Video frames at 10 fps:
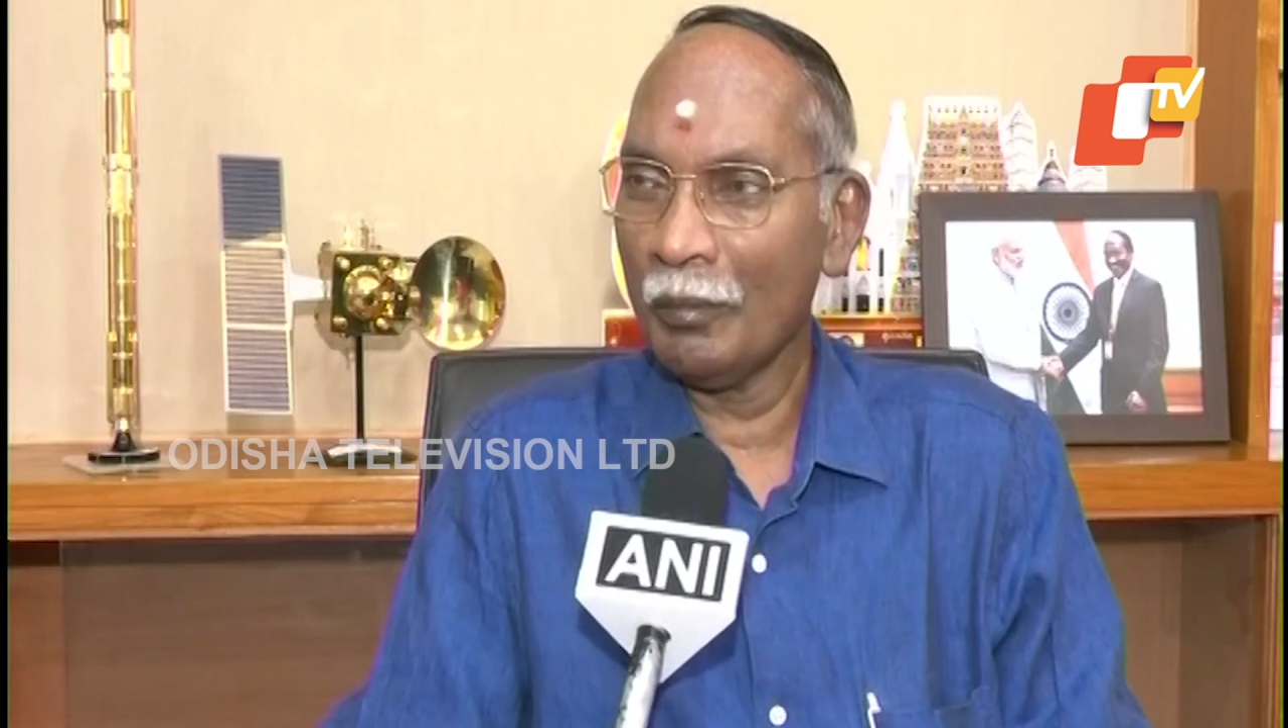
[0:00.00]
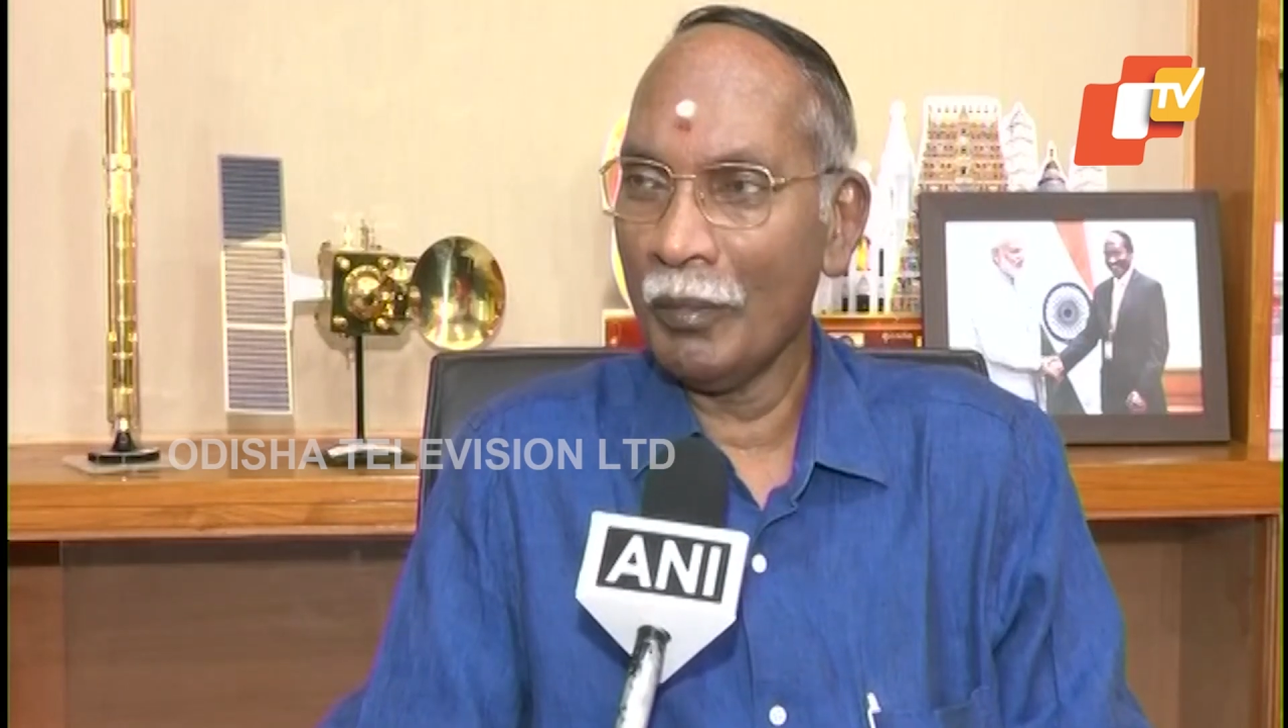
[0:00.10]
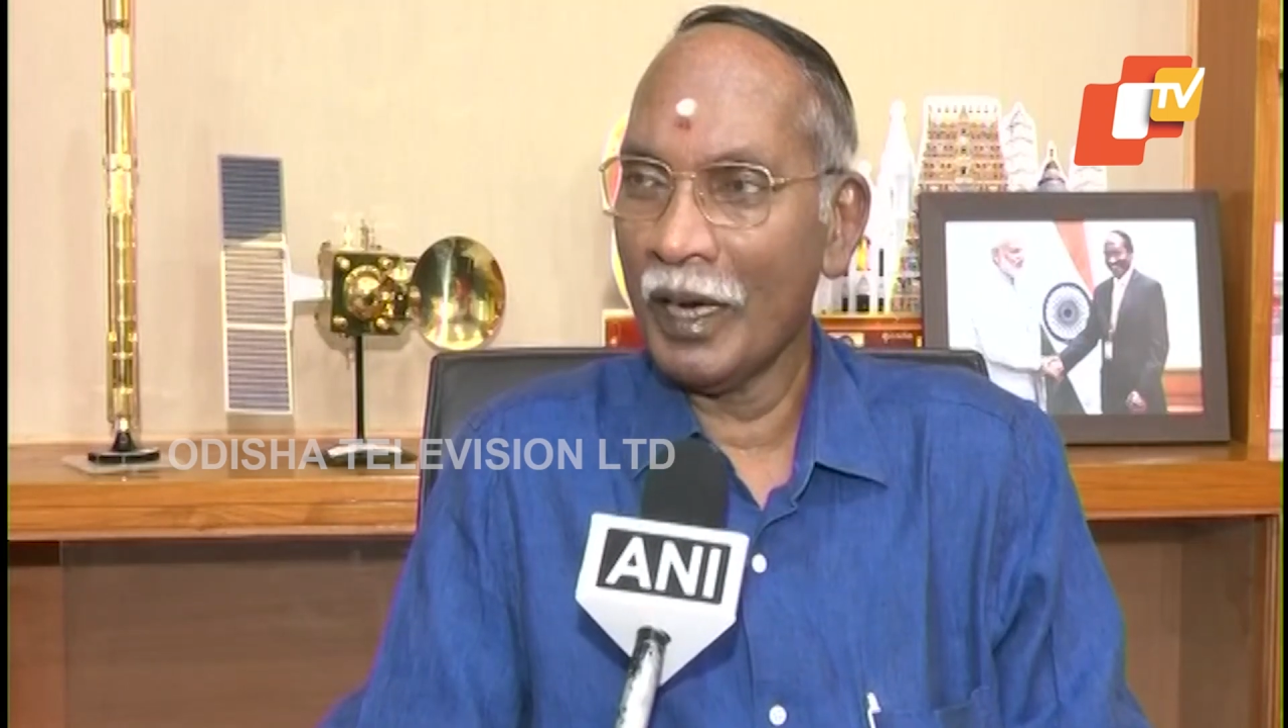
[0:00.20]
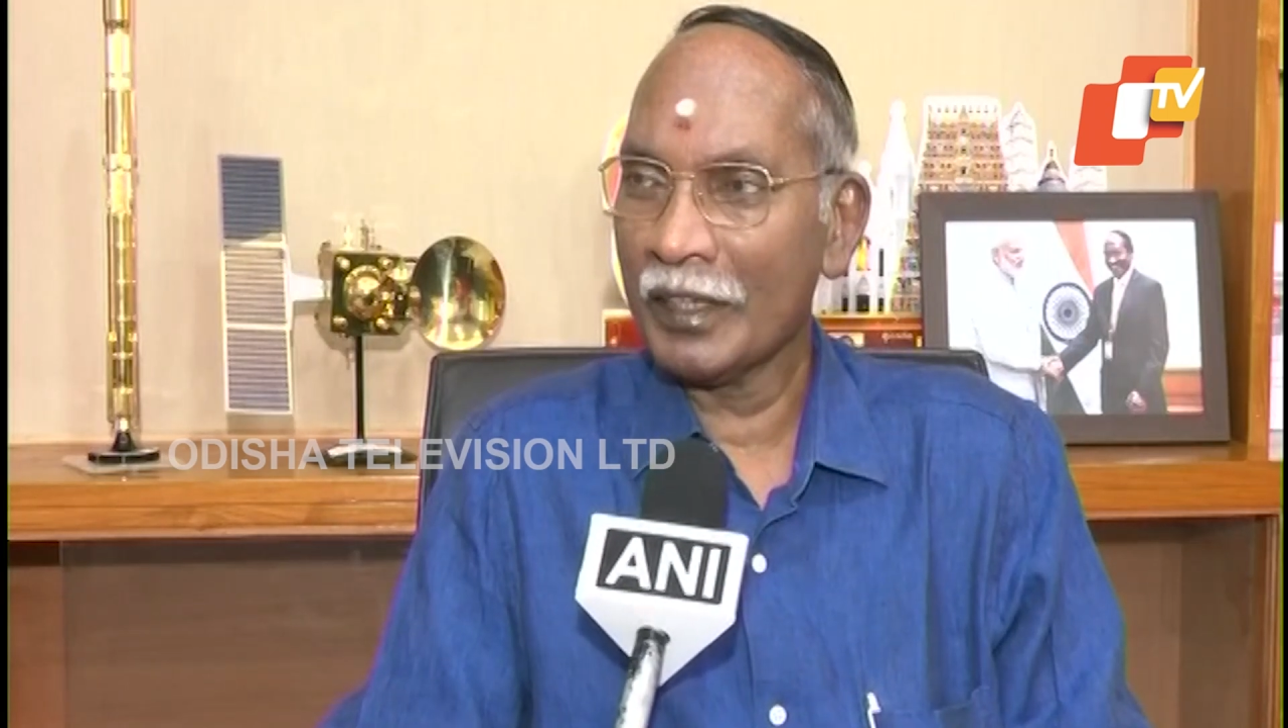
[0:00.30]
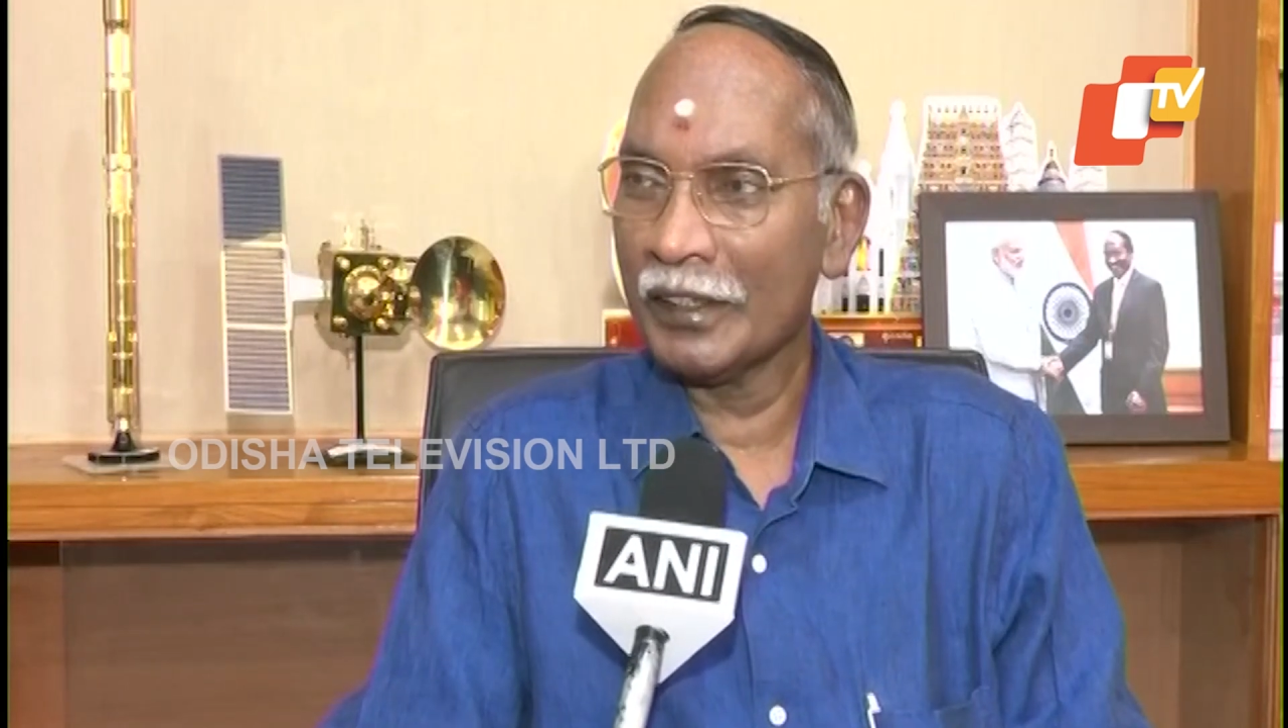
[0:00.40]

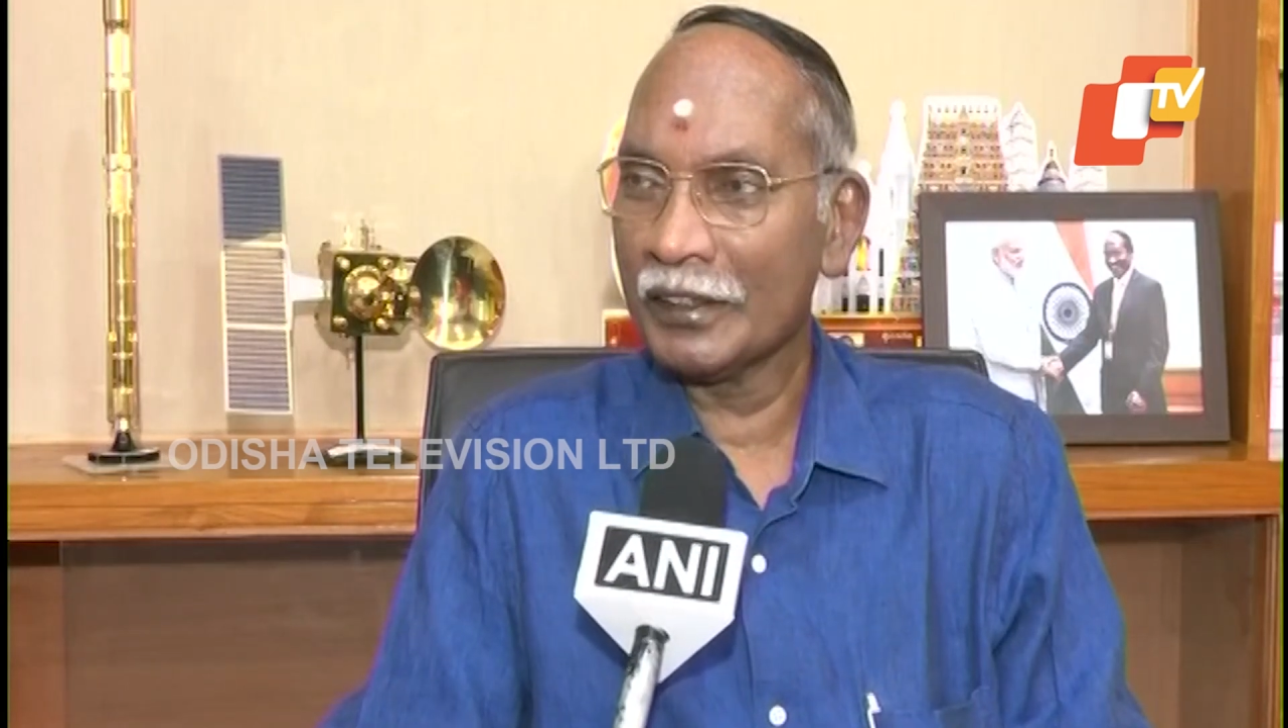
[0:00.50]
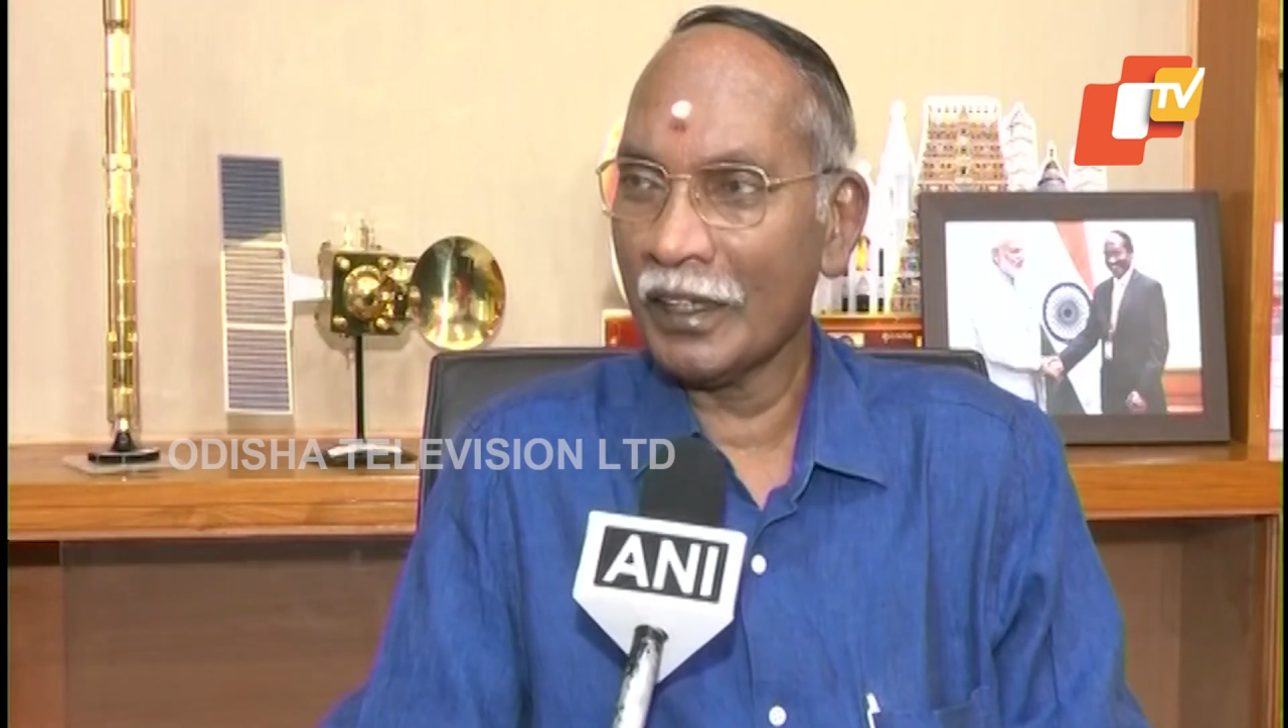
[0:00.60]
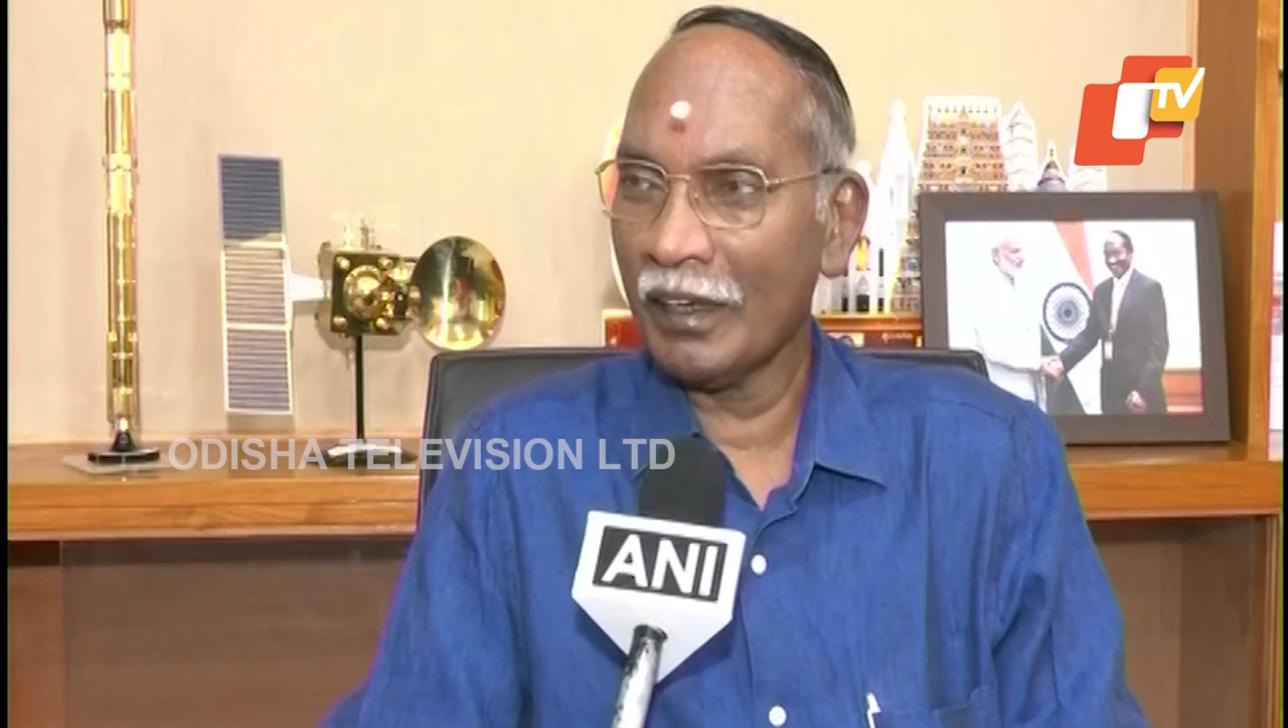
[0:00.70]
margins